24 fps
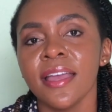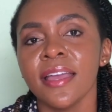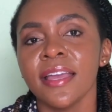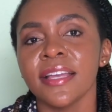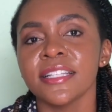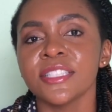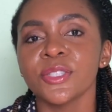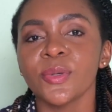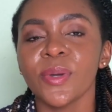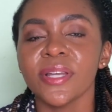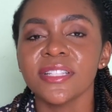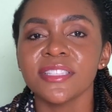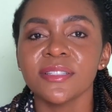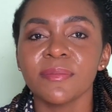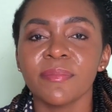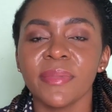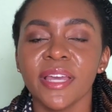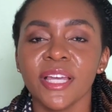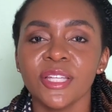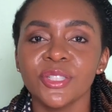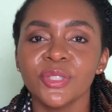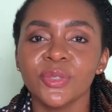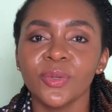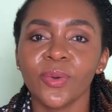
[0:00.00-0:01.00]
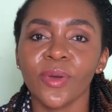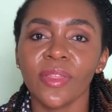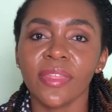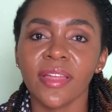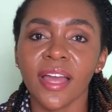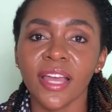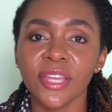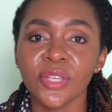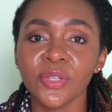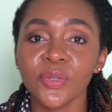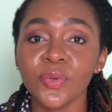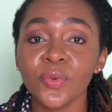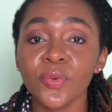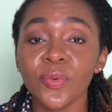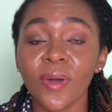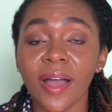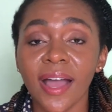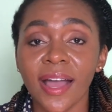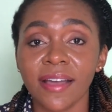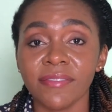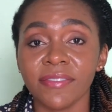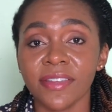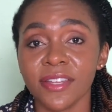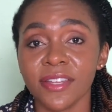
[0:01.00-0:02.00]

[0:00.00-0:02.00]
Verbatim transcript: is going to make sure that you have